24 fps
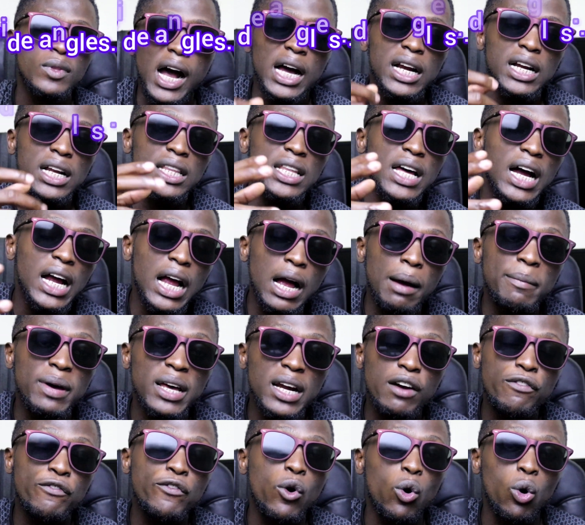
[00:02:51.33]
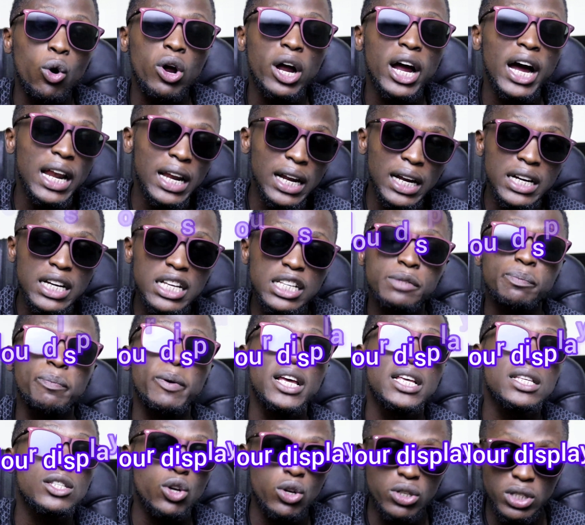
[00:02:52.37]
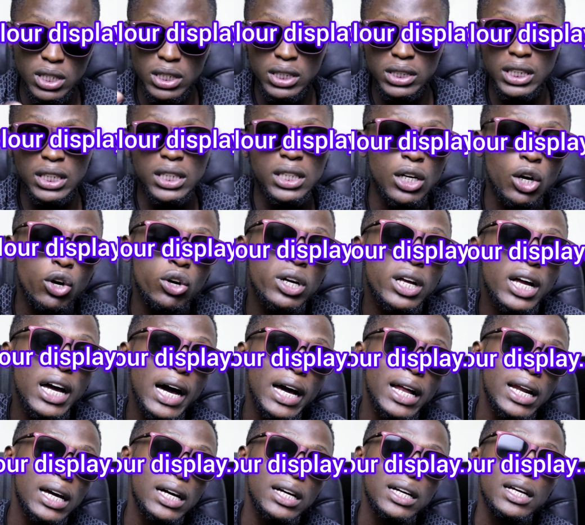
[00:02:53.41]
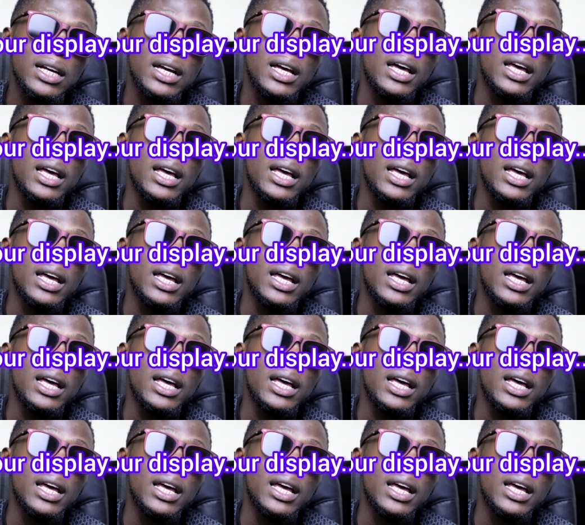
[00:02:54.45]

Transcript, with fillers: another camera for color displays concentrating on color,